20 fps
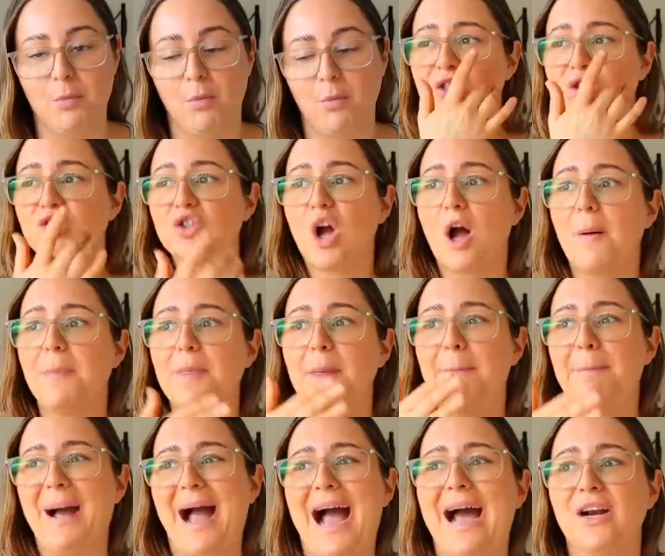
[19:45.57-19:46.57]
But stop
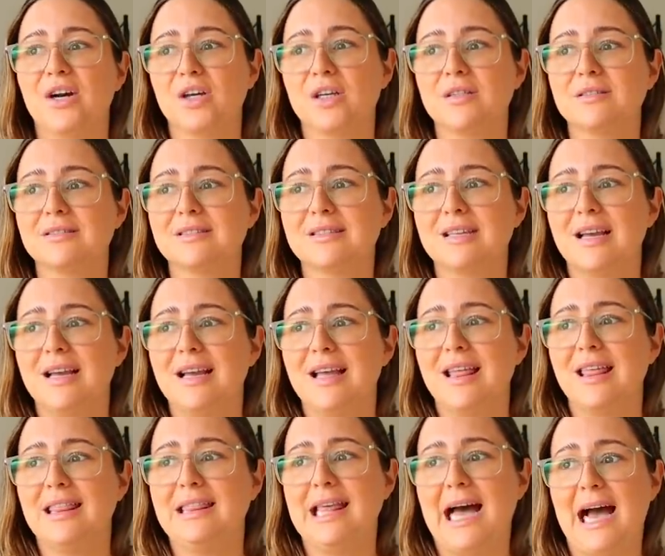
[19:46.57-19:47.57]
the patterns
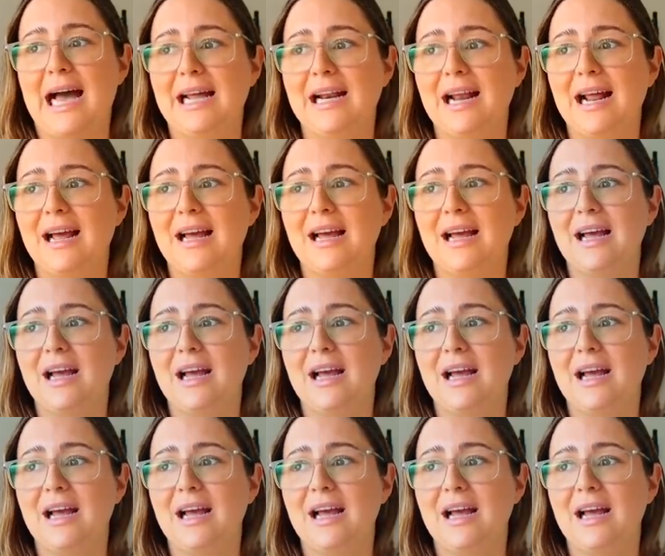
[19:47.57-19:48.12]
that